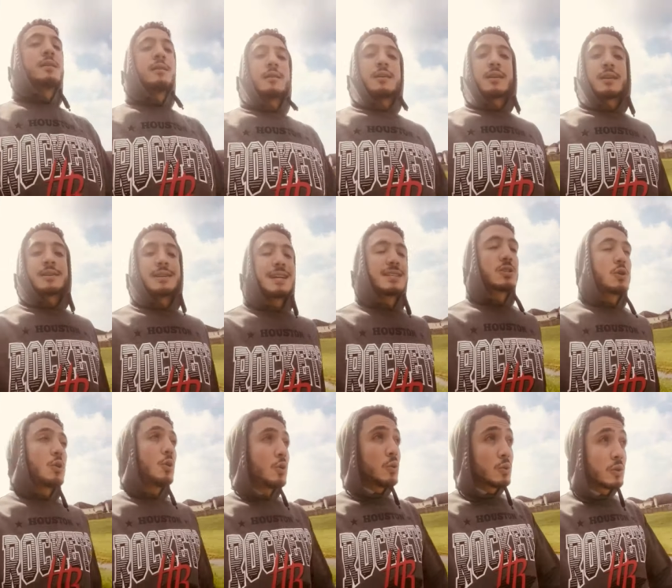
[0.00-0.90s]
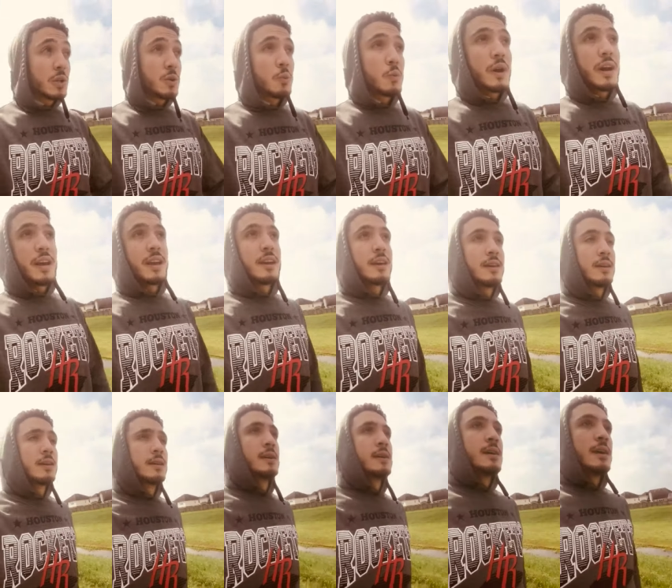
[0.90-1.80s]
Because that's the only way
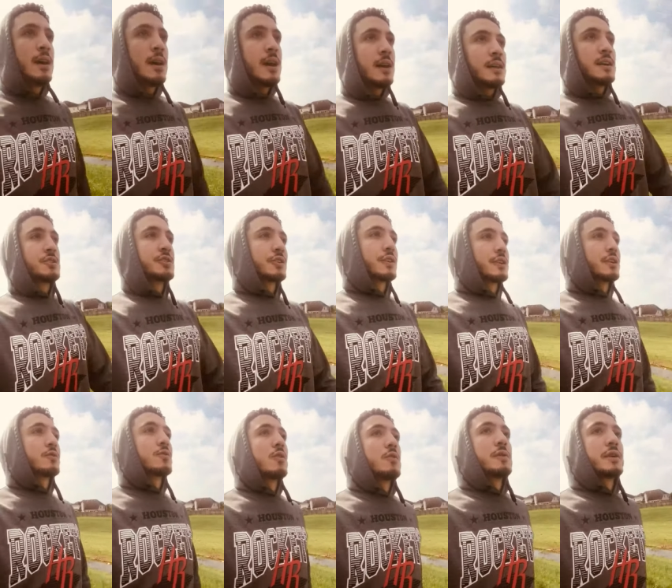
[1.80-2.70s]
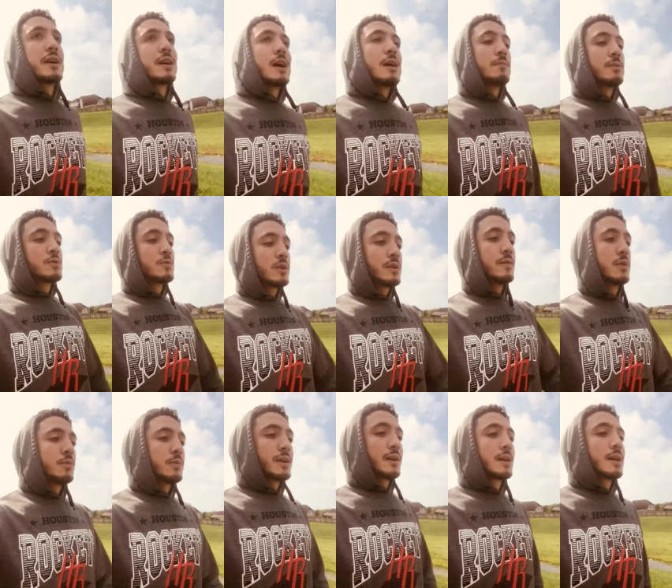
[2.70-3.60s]
that you're going to grow and accomplish whatever
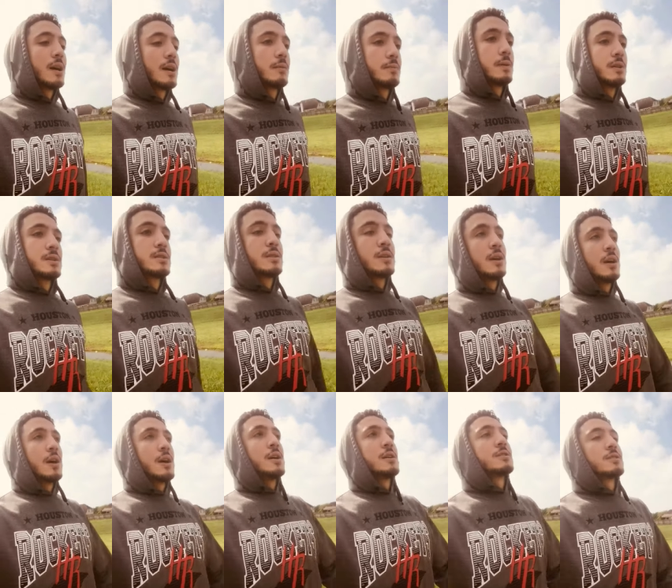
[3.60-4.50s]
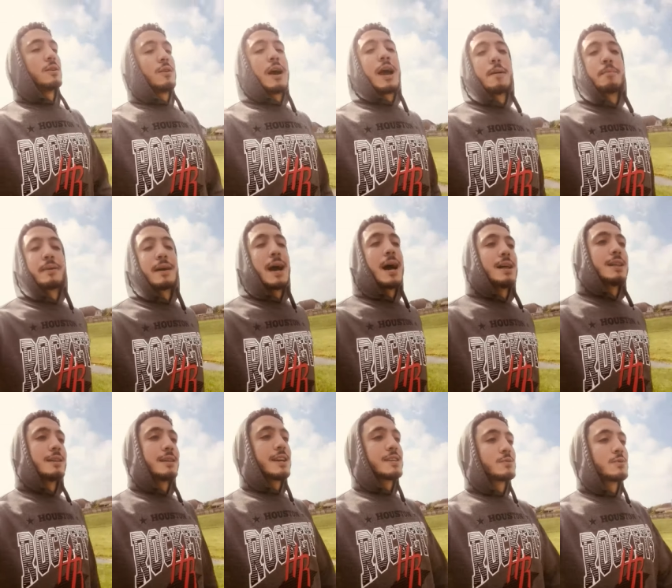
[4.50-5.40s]
you want to accomplish. So happy
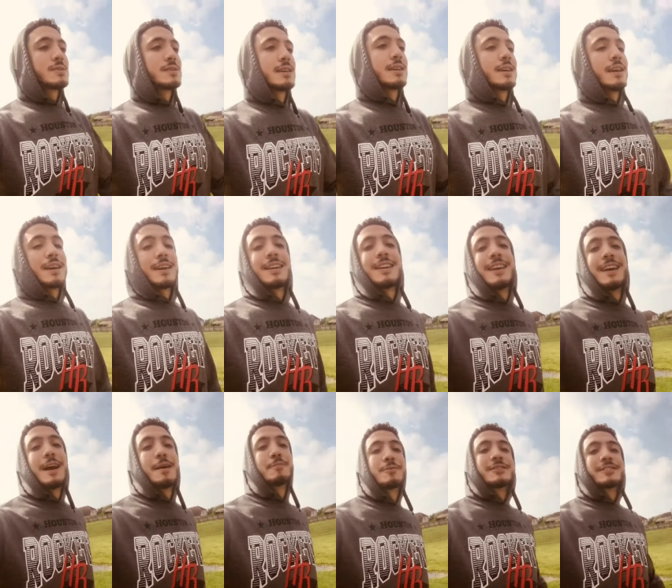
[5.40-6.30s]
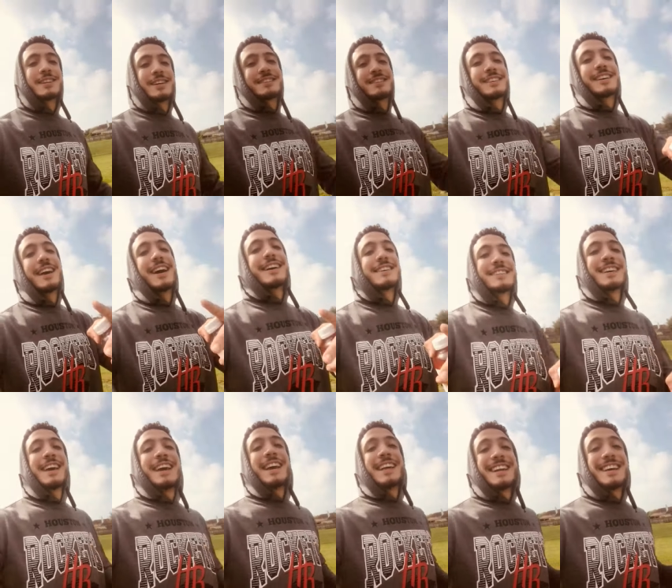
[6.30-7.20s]
holidays once again. I appreciate you guys.
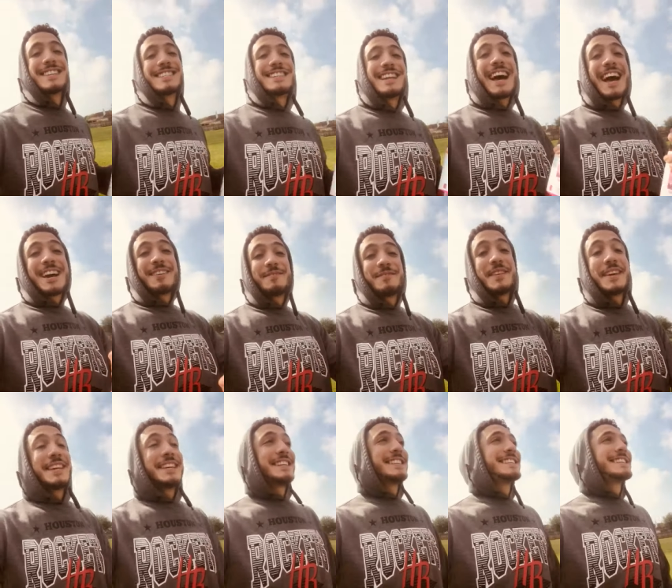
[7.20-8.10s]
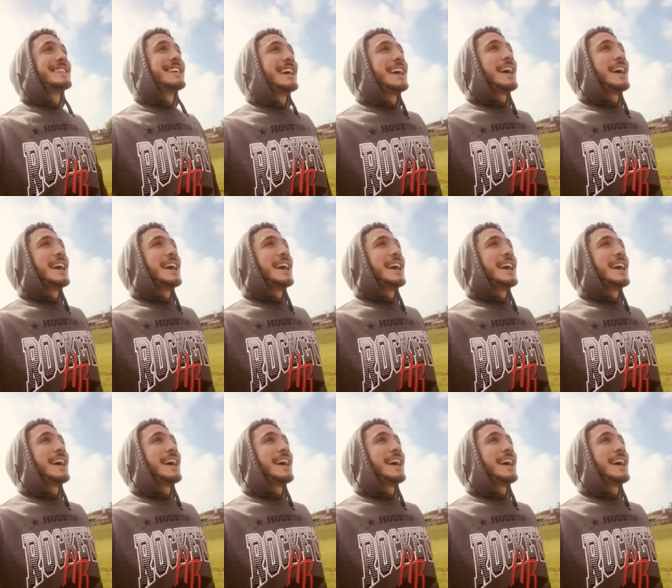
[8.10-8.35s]
That's nine minutes.